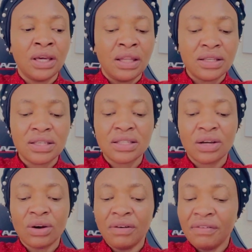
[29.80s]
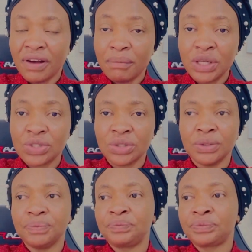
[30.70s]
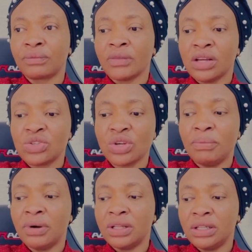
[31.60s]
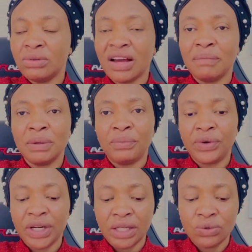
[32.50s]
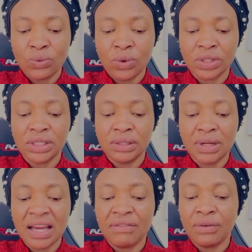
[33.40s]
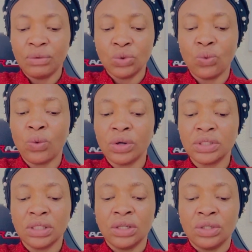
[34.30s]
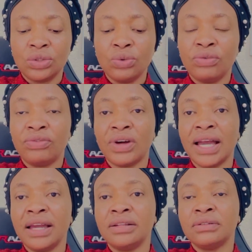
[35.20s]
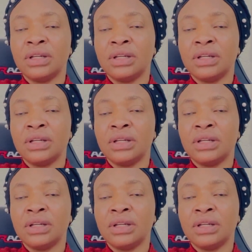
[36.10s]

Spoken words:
This is a confirmation. Somebody, you have been praying, you want to find,